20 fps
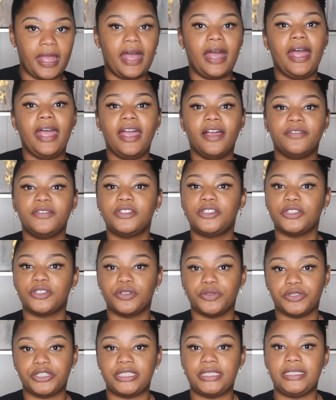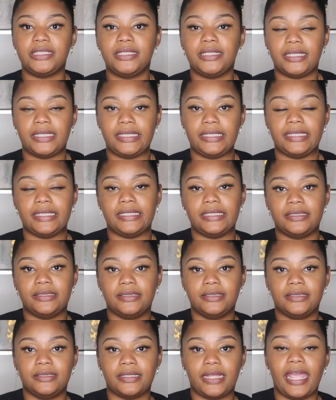I have a degree
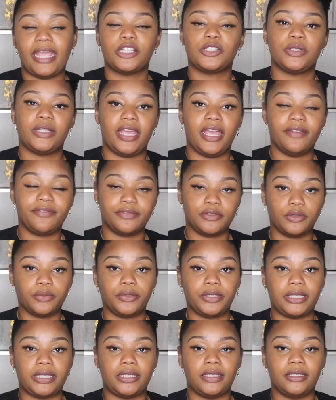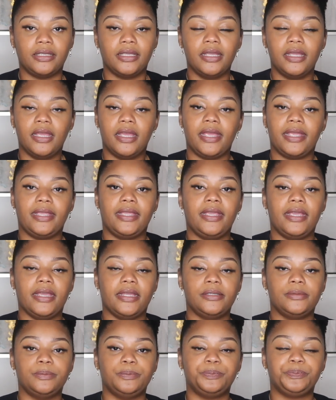in, actually I have 3,
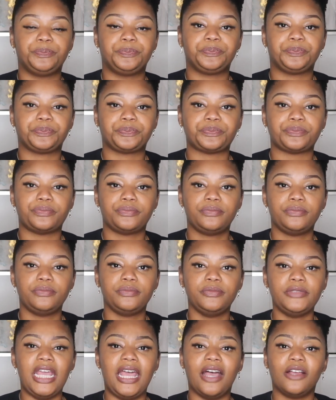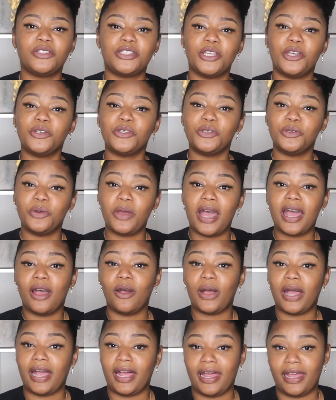and I'll tell you
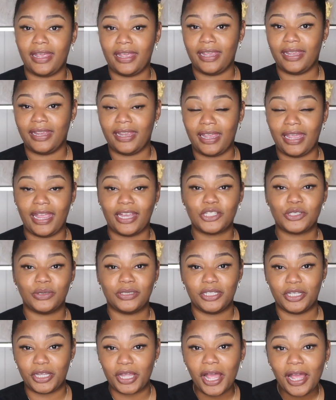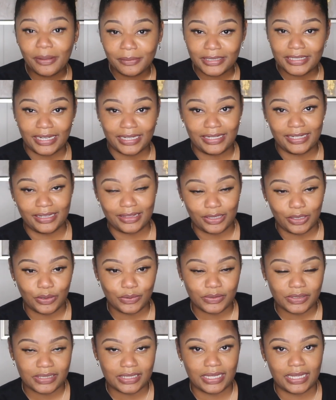how I actually accommodated
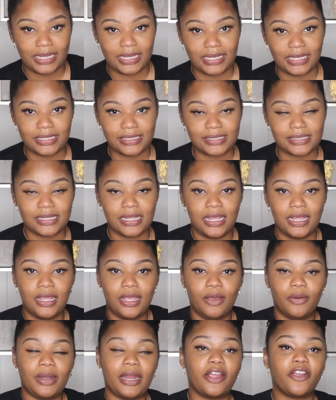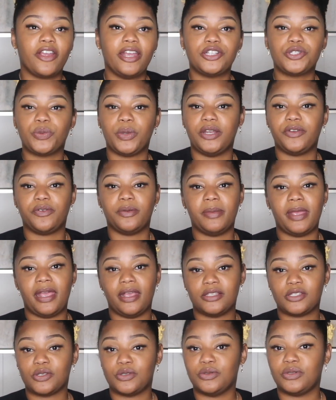those things. When I graduated from
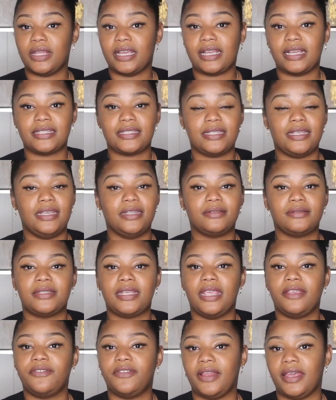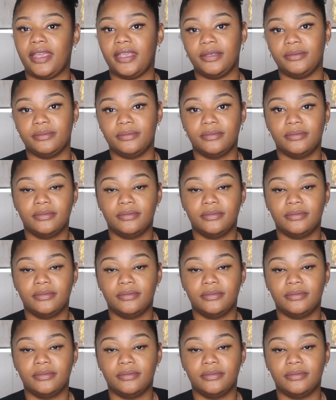high school, like I said, take flight.